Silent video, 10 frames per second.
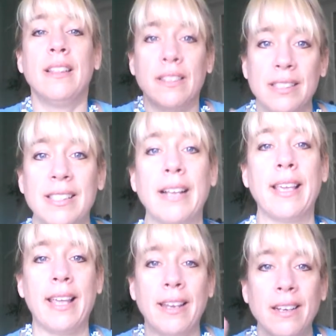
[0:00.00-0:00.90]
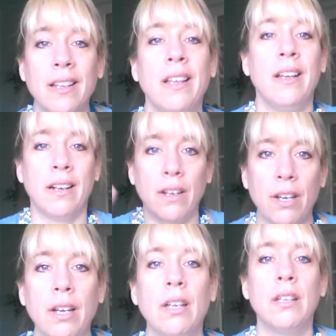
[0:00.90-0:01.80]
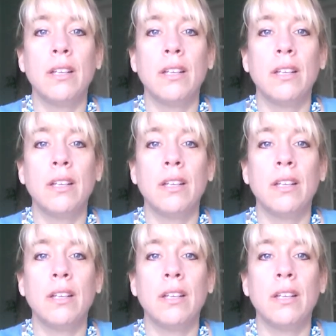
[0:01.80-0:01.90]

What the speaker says: sucking, ka,